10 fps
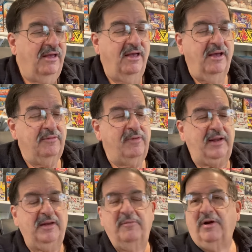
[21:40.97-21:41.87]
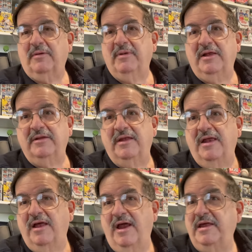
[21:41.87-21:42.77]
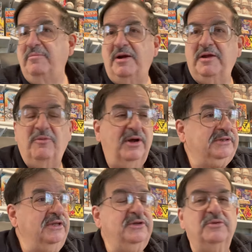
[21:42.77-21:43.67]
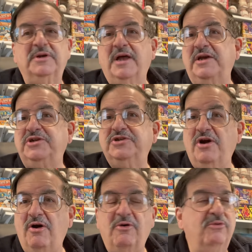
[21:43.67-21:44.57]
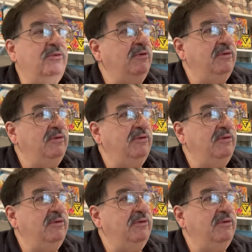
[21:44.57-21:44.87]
I recommend that anybody who wants to do a nice show,